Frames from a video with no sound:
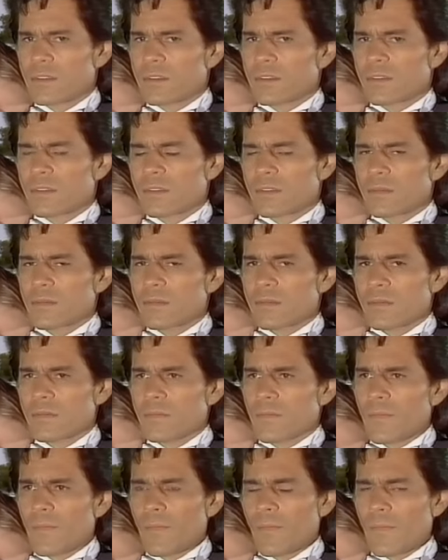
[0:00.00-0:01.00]

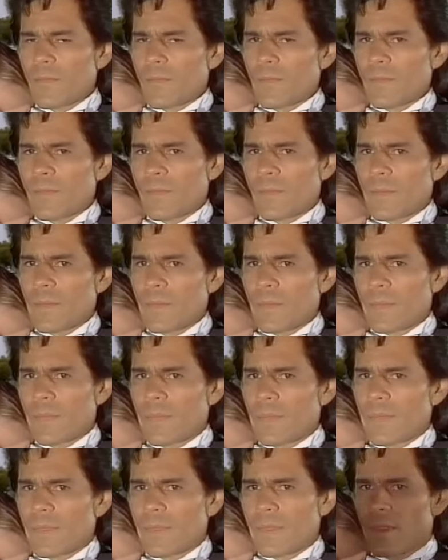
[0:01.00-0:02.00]

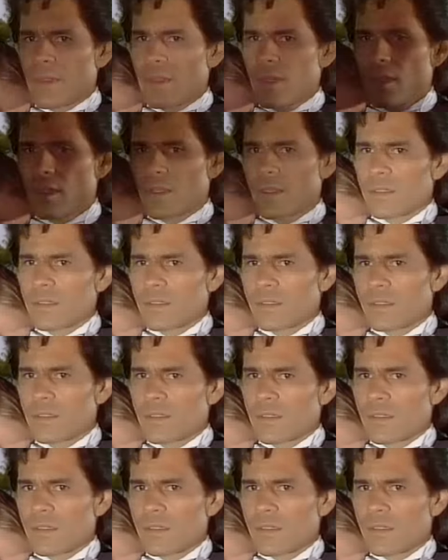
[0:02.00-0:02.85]
No words are spoken by the person on screen.